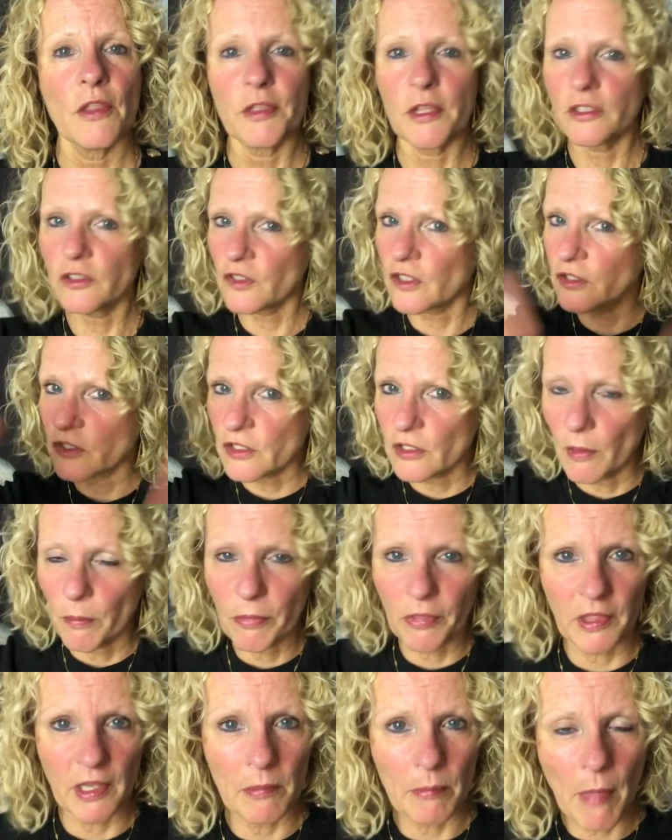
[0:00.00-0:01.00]
this is
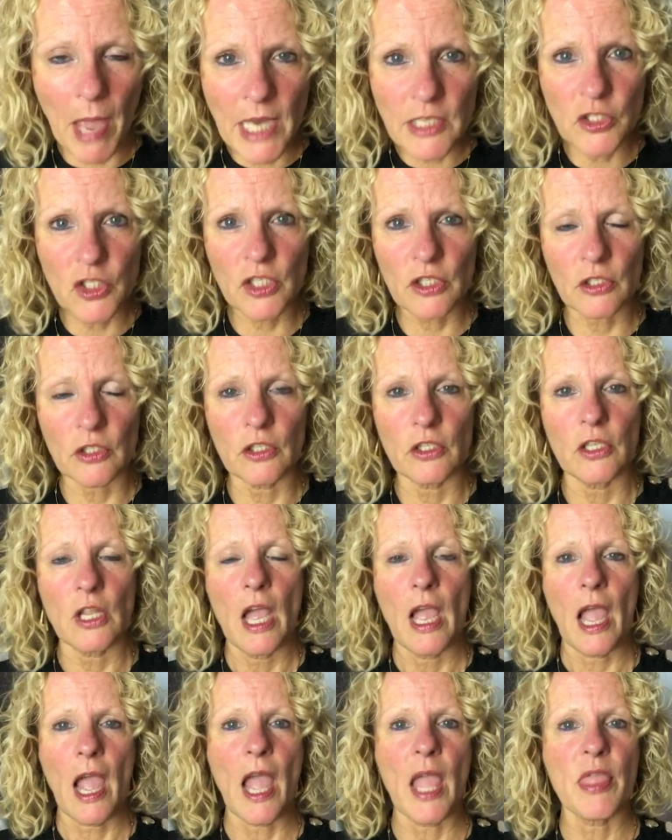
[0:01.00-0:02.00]
something magical
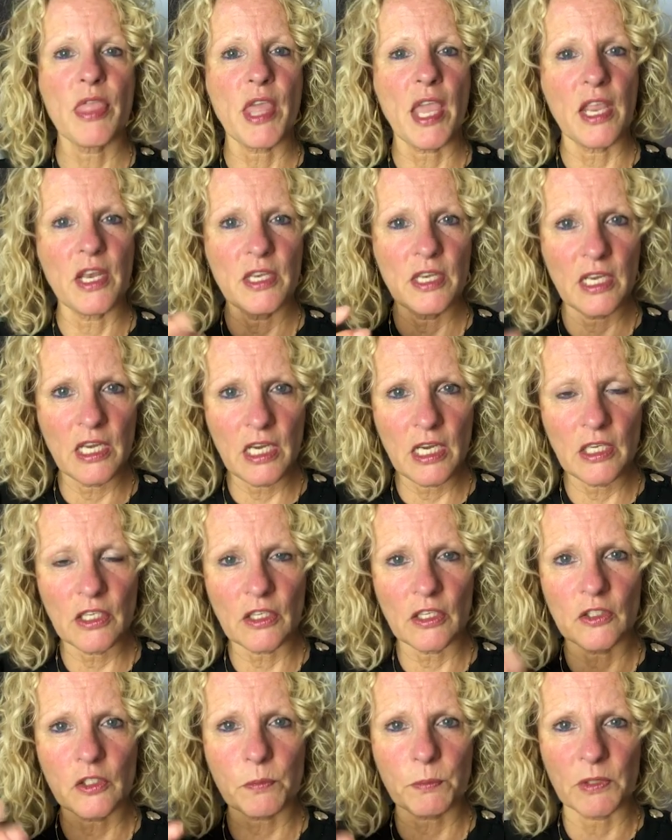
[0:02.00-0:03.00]
and they need
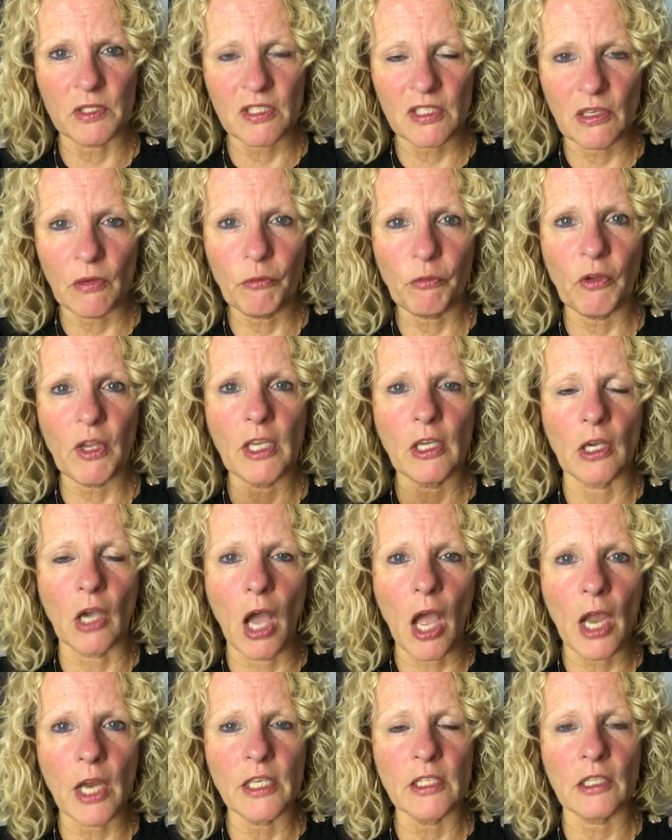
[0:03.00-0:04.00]
a specific
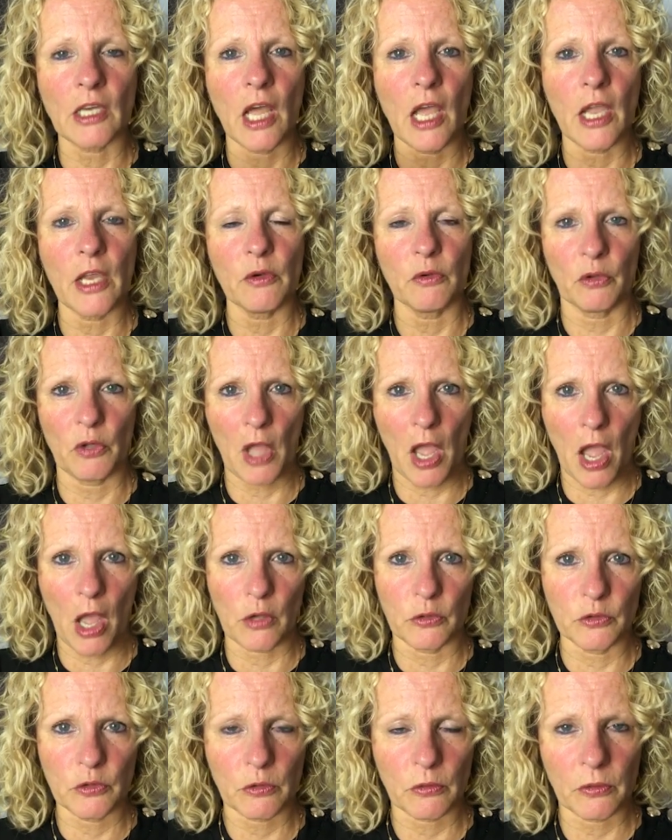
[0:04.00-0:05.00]
guideline on
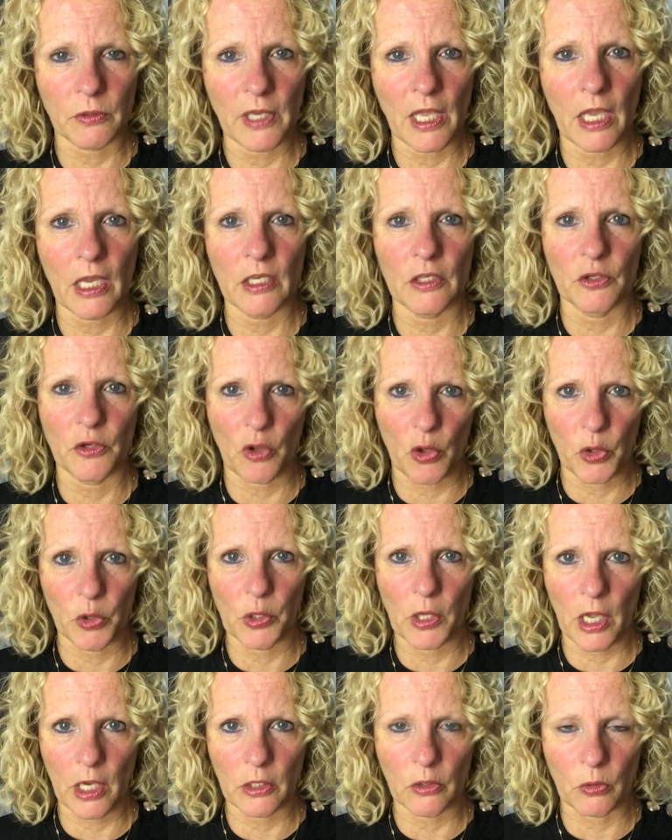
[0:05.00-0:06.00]
how to create an
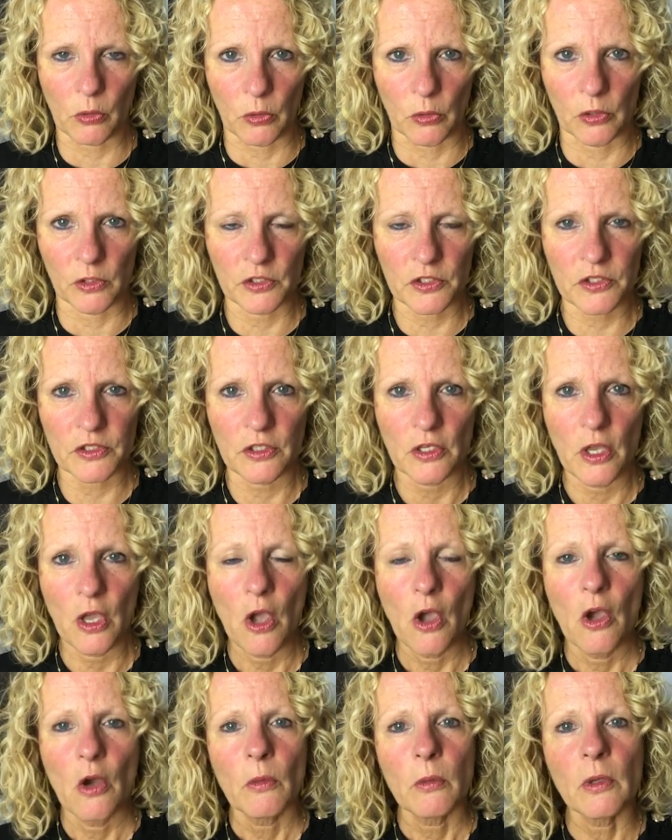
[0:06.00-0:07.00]
online course.
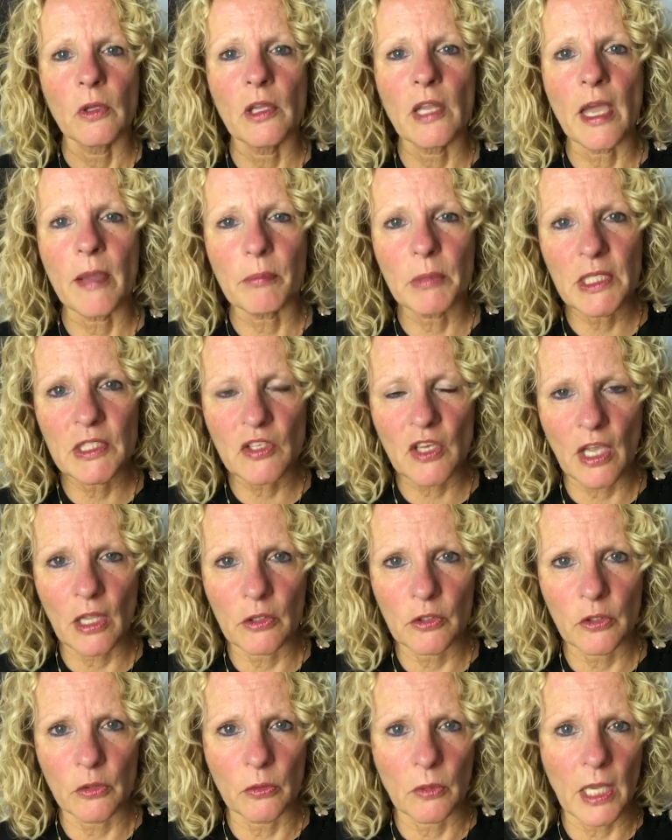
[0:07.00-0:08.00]
Well, let me
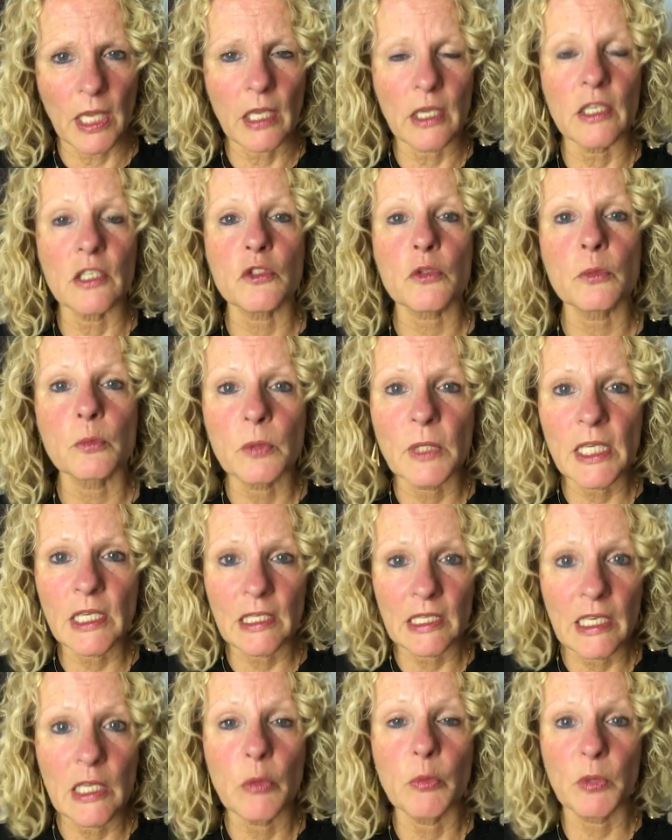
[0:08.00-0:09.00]
tell you, it is
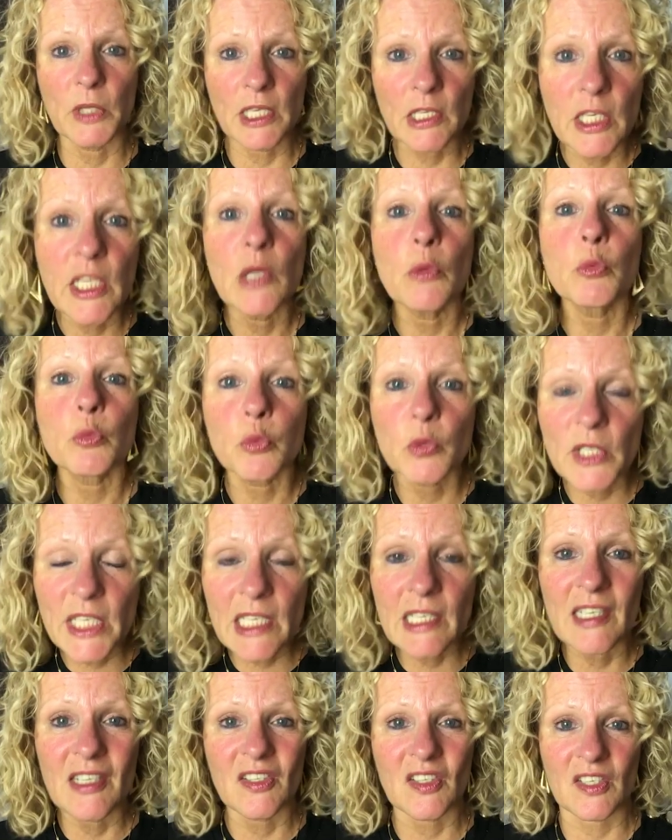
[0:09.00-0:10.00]
really, really,
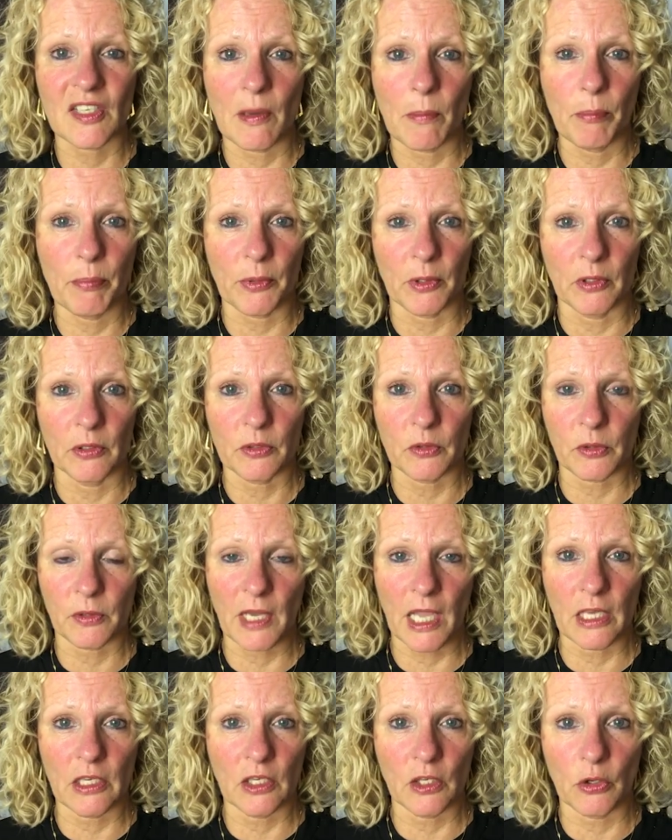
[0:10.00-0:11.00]
really simple
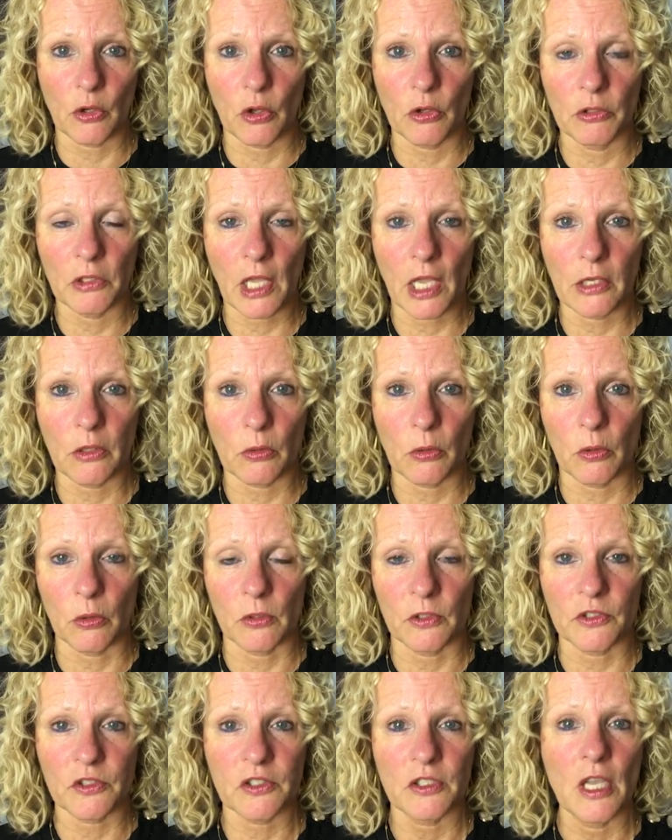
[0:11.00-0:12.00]
creating an online
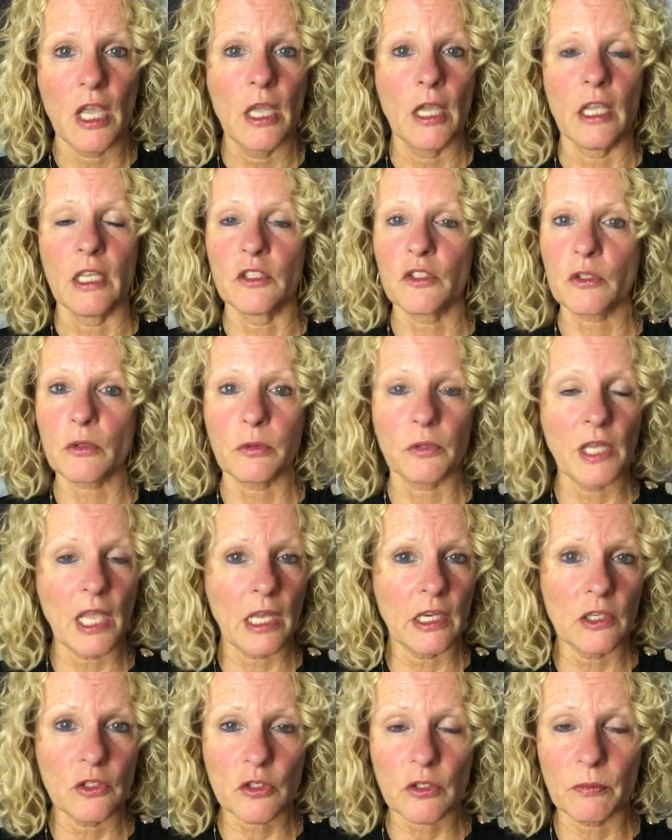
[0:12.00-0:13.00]
course. It's
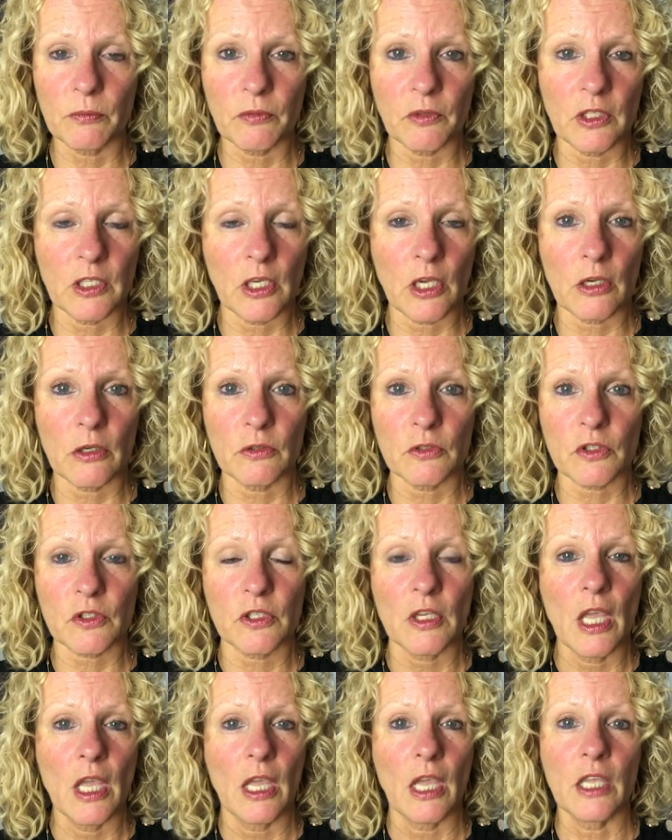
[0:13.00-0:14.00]
creating some
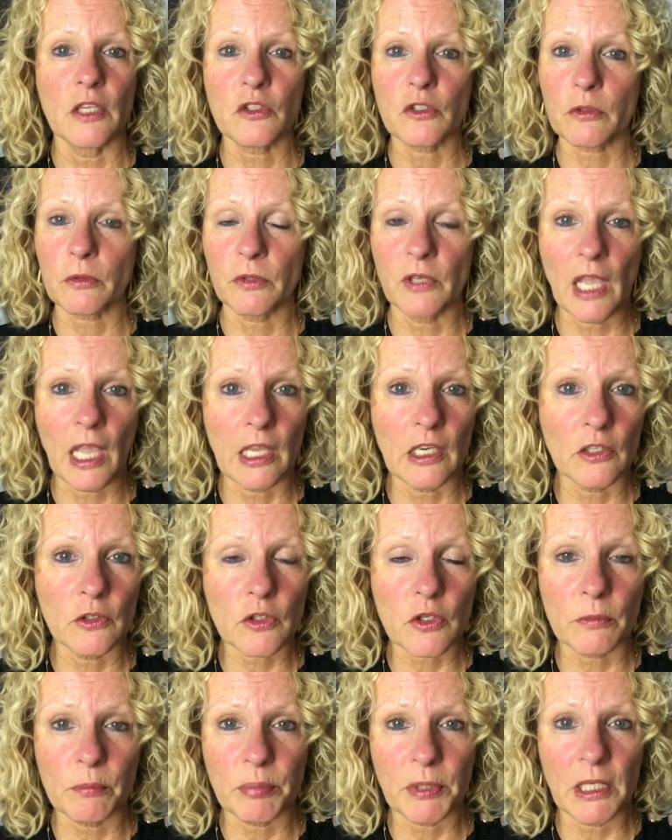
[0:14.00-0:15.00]
videos, it's creating
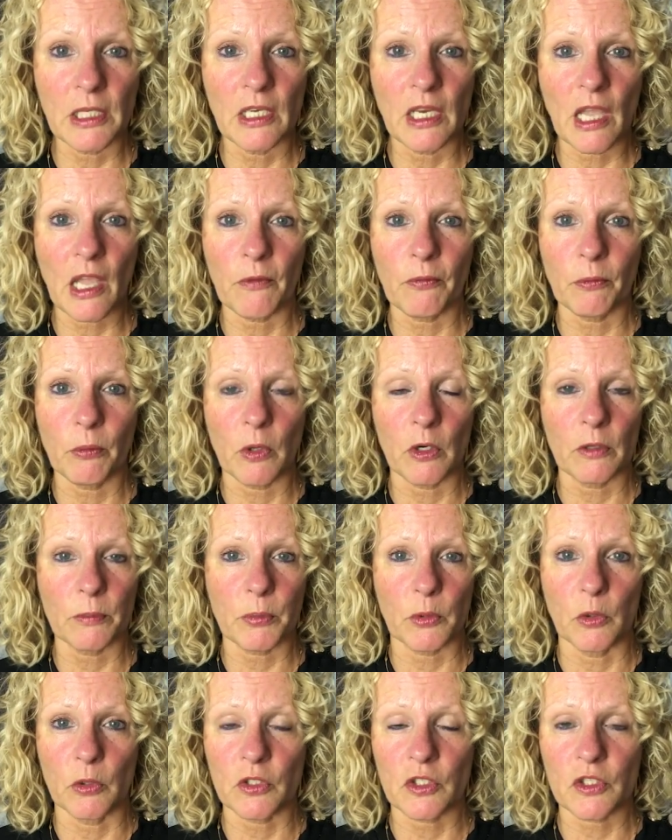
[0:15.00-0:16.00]
some P D F
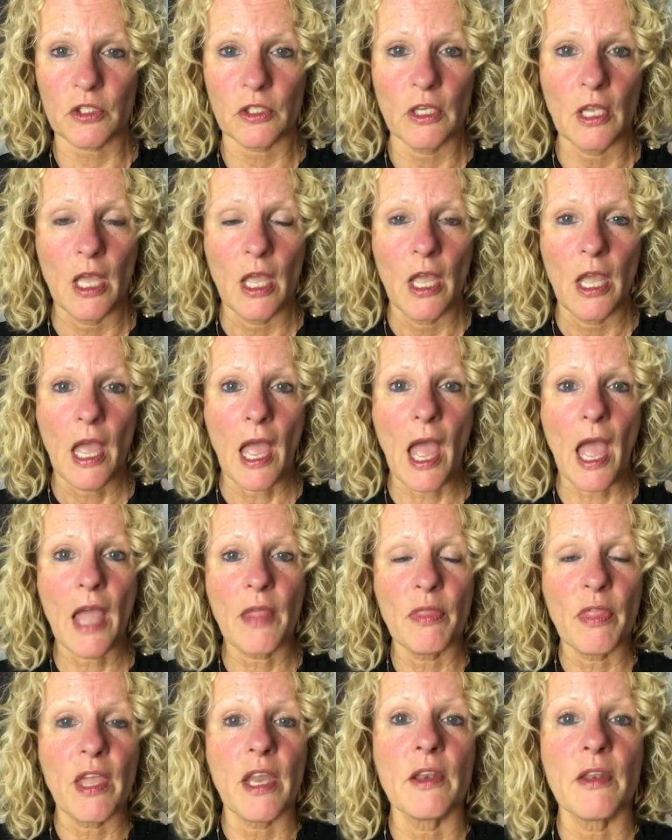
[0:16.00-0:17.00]
workbooks,
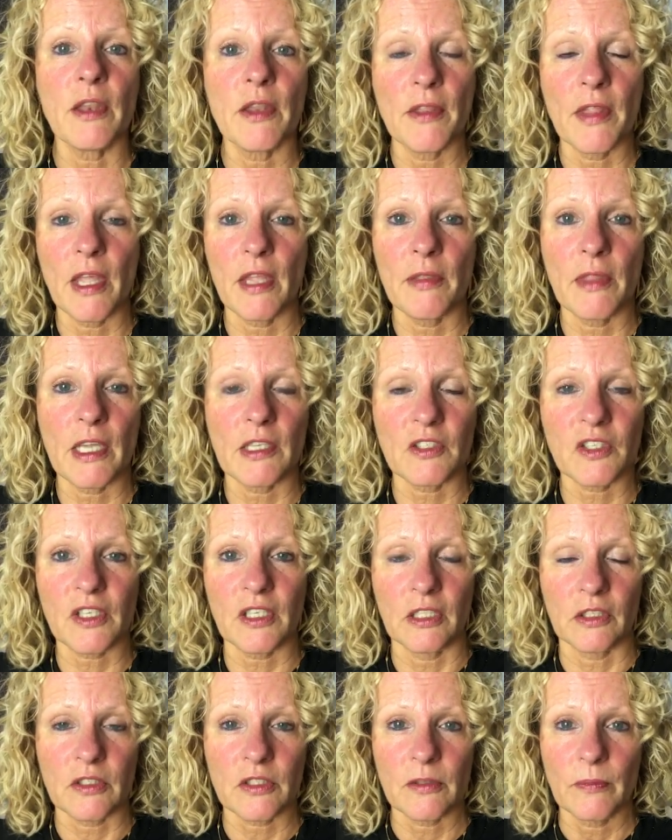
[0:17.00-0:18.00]
and then, then that's
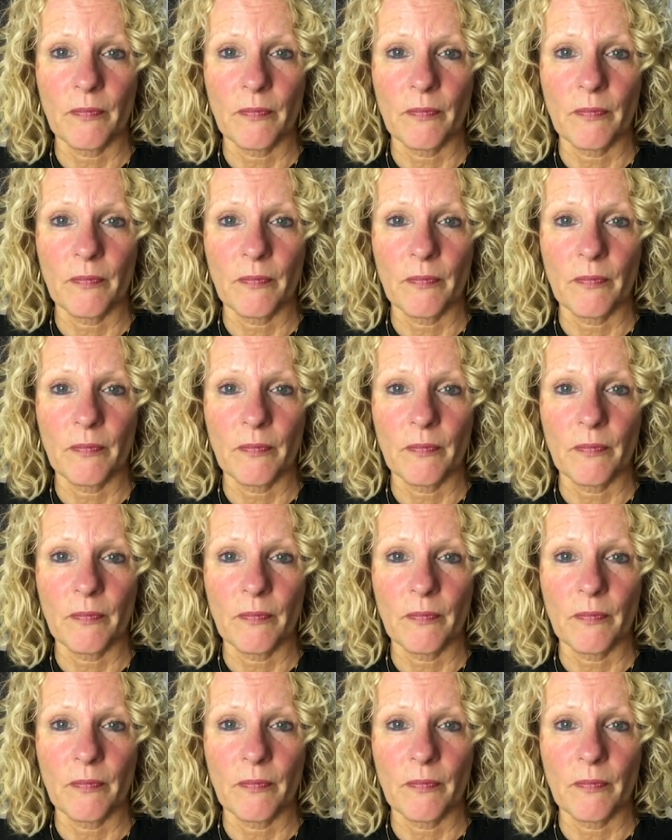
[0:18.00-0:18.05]
it.